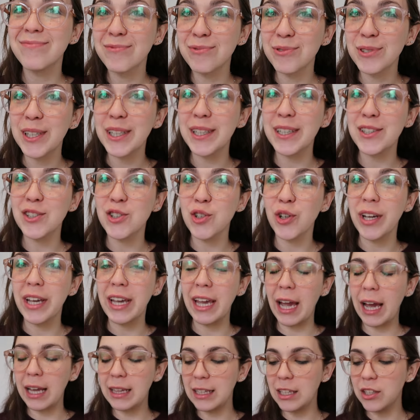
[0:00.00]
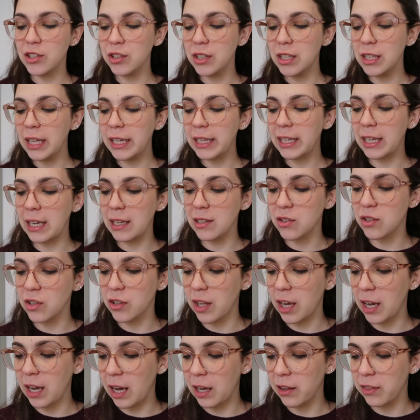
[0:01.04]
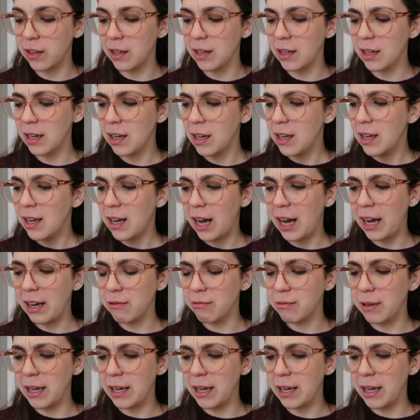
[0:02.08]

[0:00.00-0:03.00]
really enjoying it. I literally, like yesterday, I think I